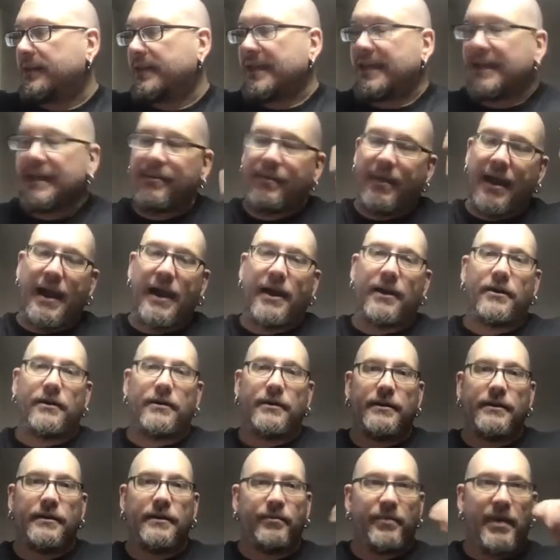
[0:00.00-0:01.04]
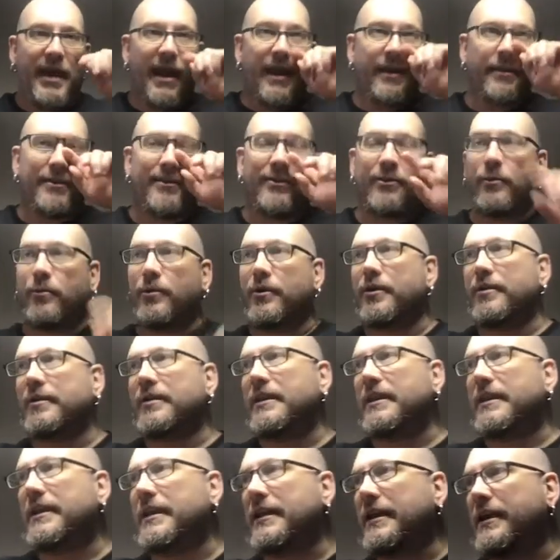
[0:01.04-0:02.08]
about Path of the
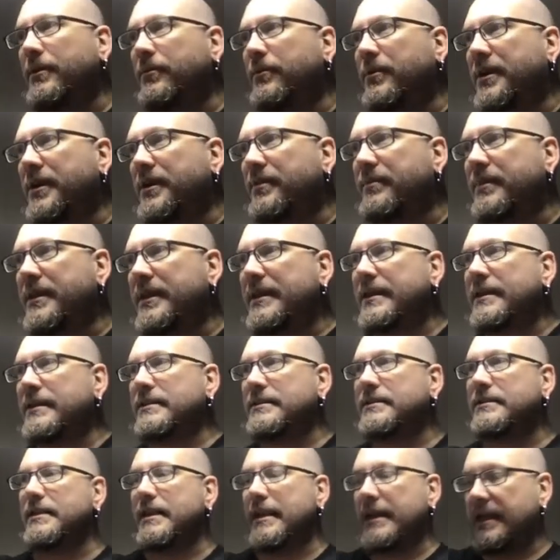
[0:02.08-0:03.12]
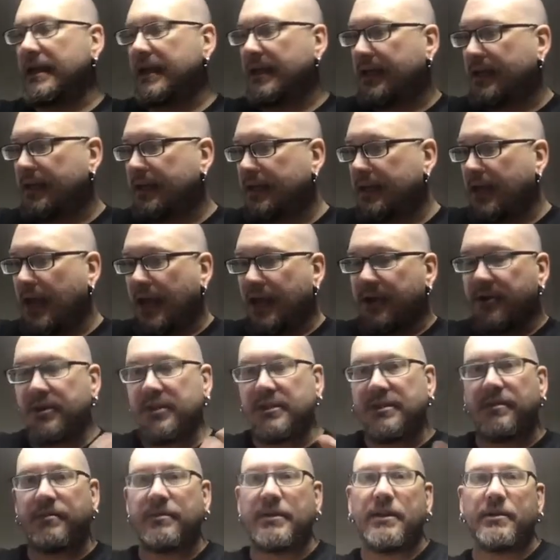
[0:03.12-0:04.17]
Worthy and what it means, and I know it's
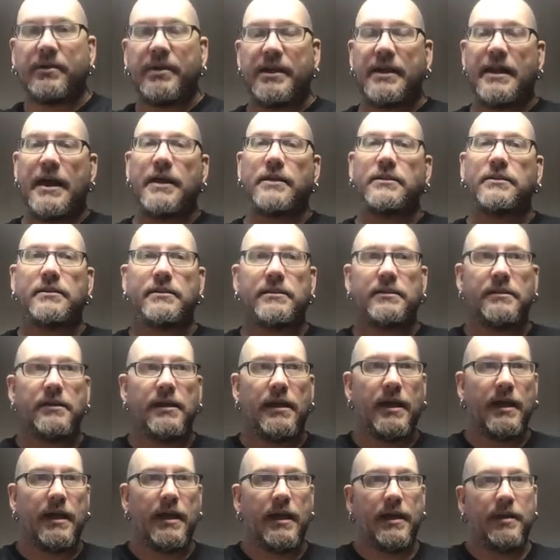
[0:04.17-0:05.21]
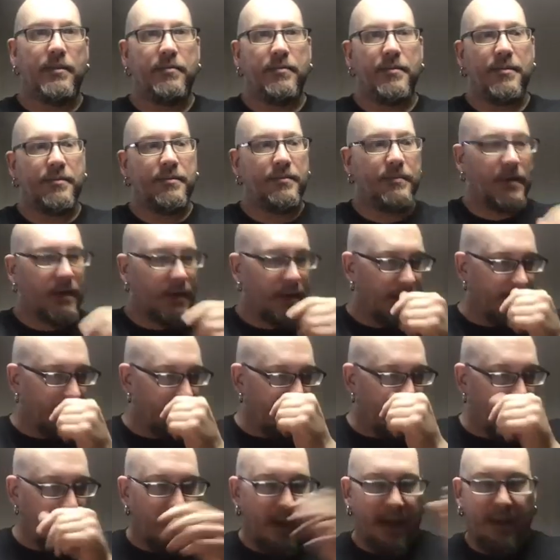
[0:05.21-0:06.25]
something we announced a
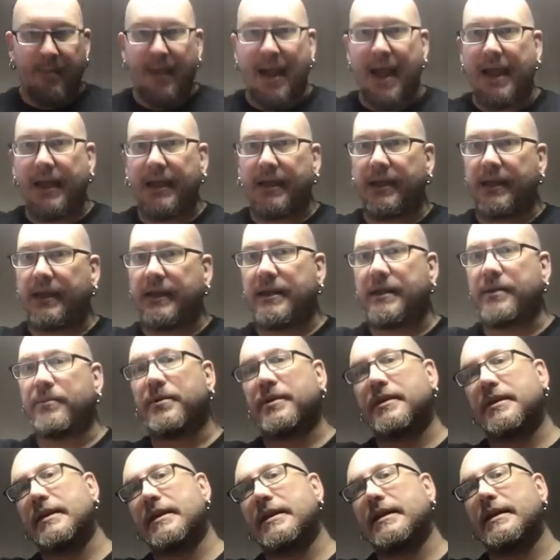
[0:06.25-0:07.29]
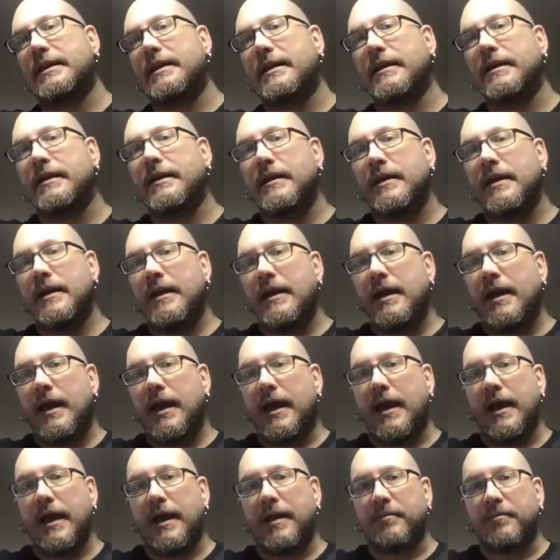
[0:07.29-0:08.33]
while back, and then with the
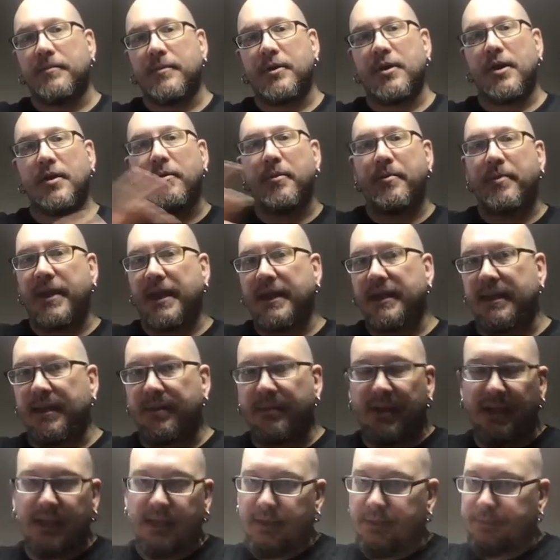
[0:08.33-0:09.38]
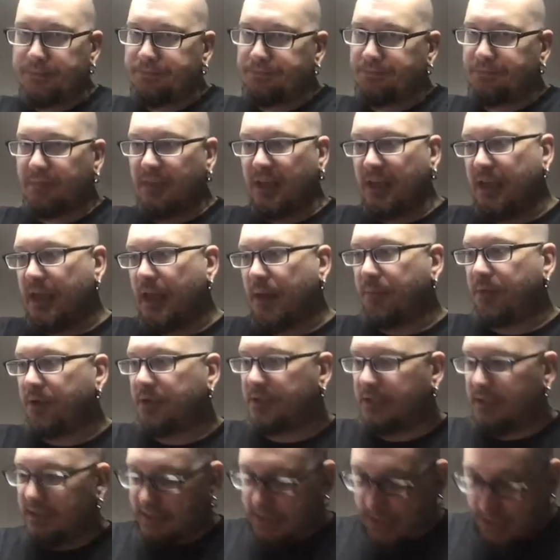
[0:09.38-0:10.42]
global pandemic, it got
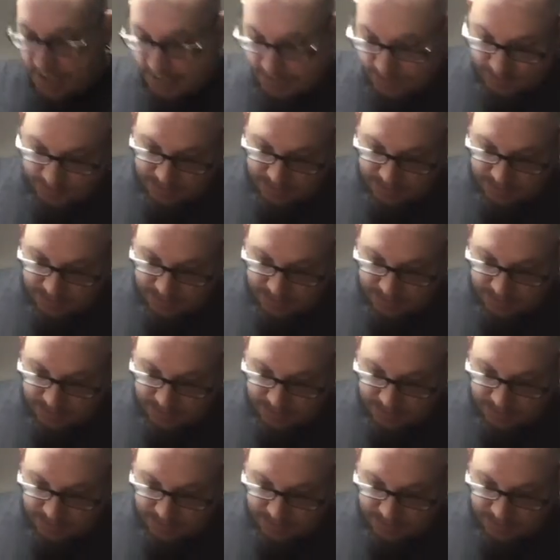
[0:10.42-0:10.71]
pushed aside,